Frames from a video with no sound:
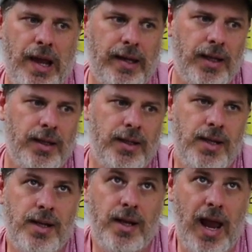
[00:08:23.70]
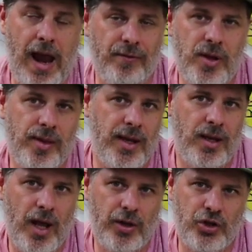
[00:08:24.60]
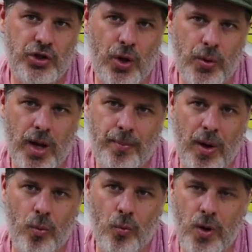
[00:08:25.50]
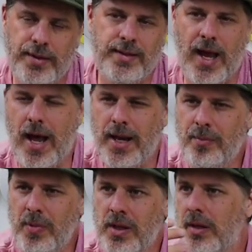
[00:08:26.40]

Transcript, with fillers: like everything kind of showed up at one time